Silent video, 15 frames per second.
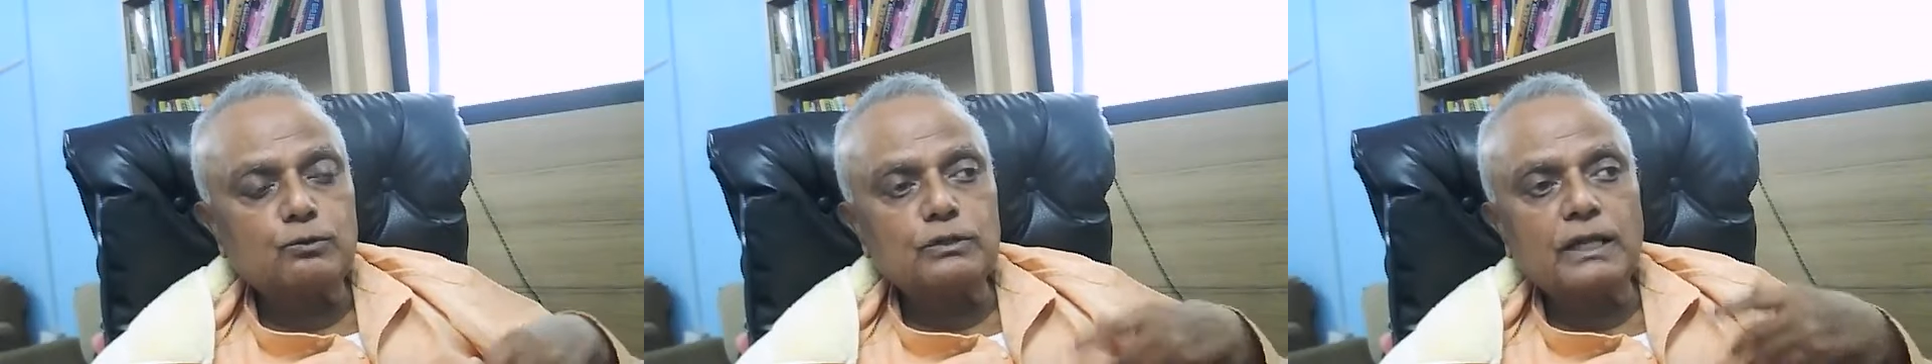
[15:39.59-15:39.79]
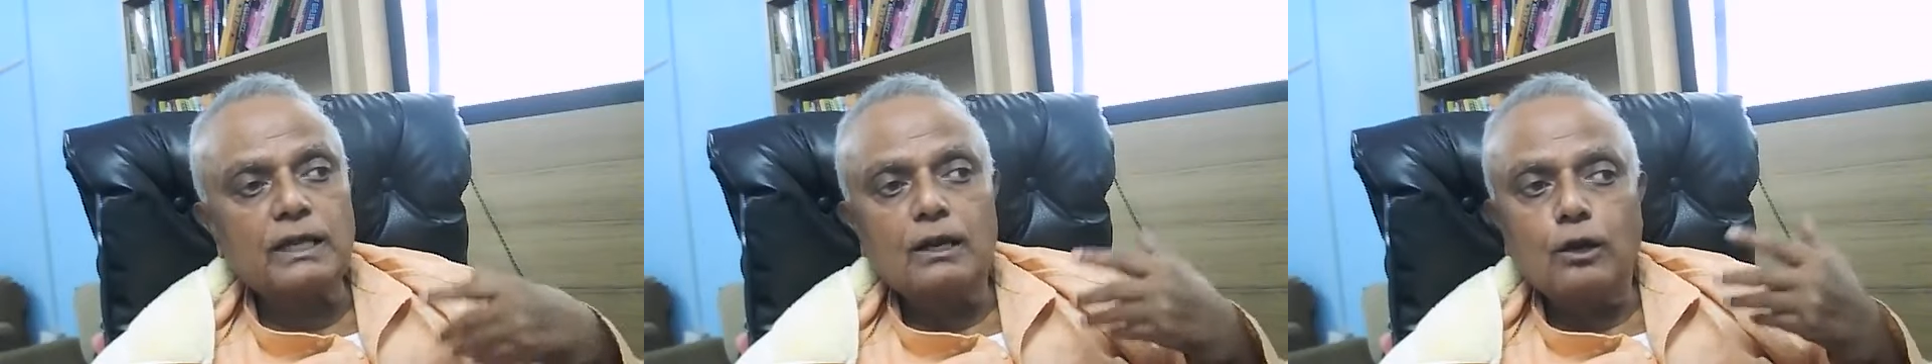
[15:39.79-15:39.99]

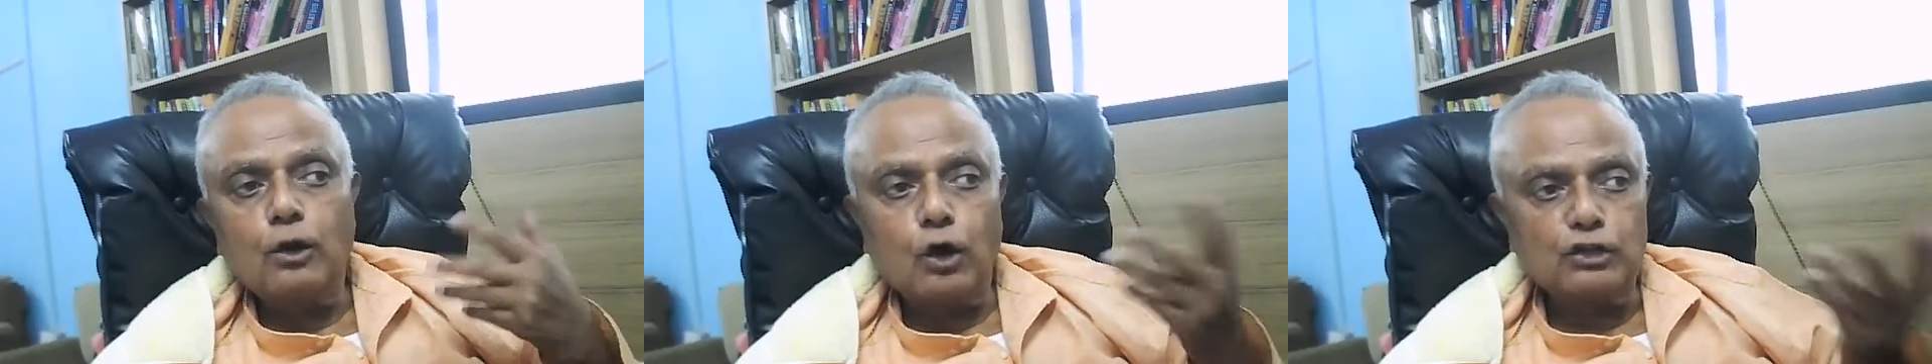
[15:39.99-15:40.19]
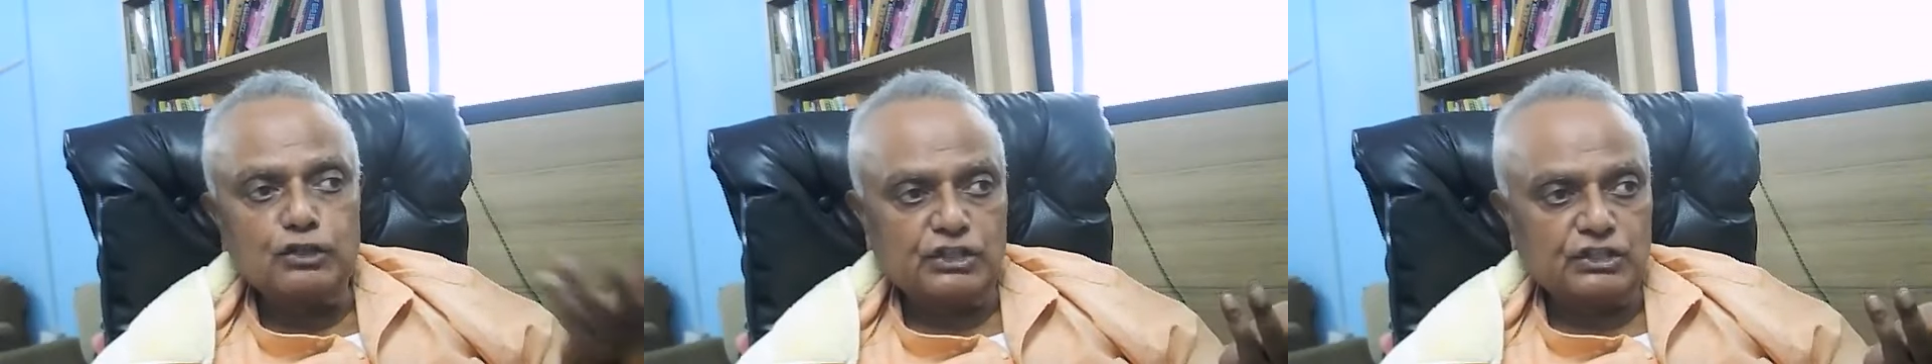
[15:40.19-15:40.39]
through the
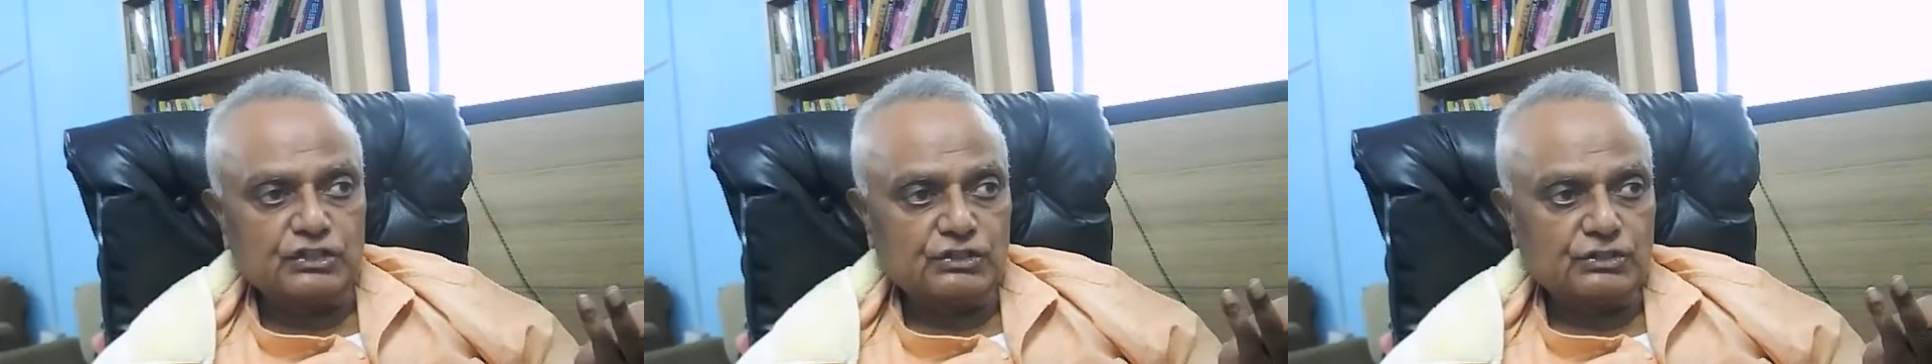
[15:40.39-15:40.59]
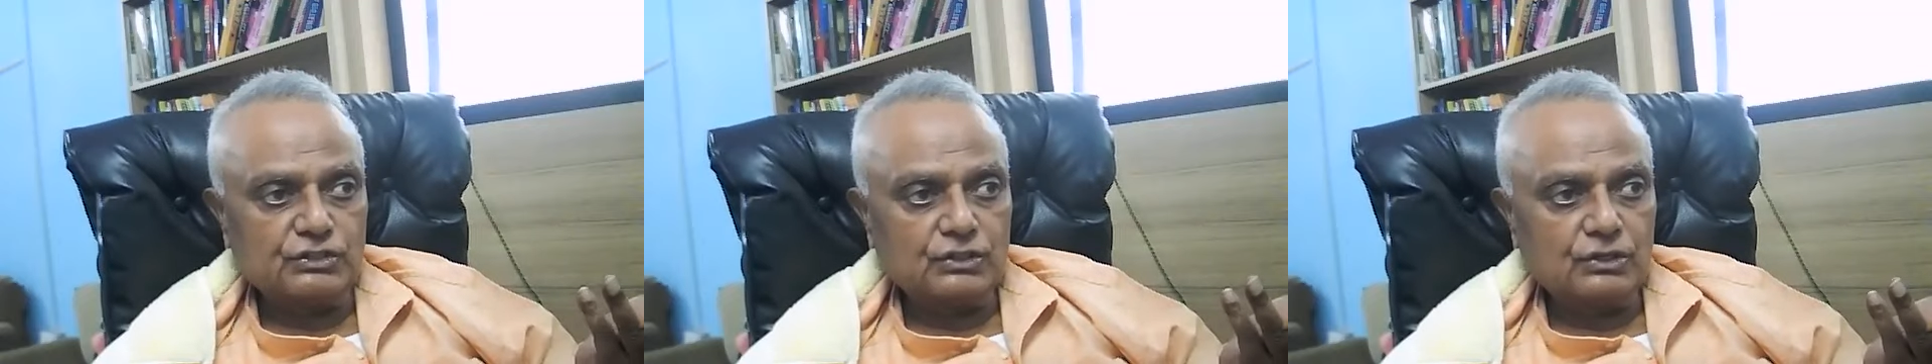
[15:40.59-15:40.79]

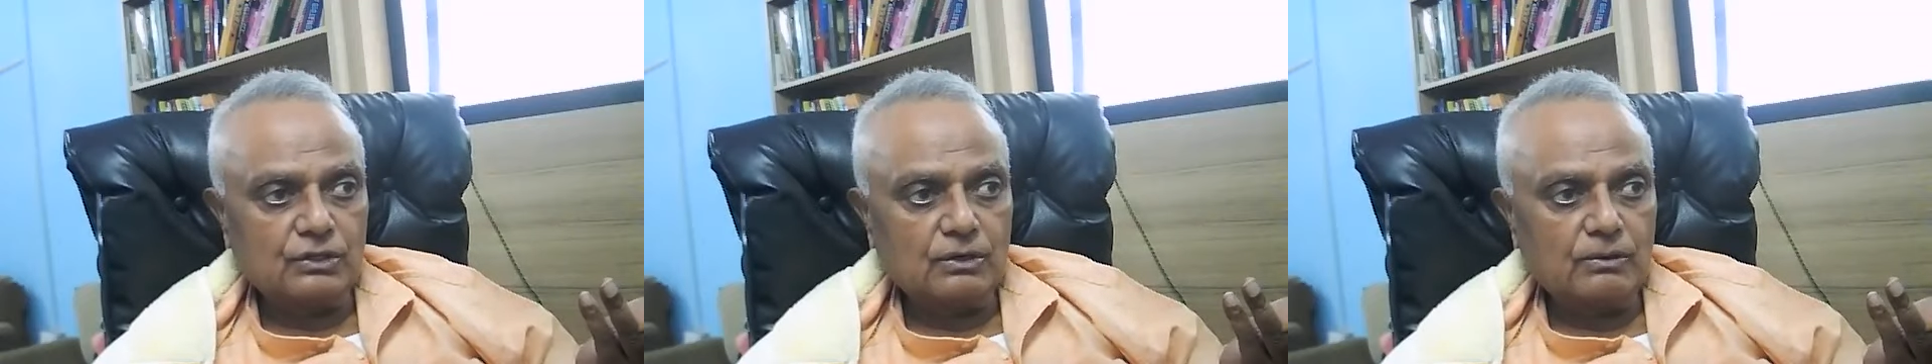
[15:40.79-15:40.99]
logics.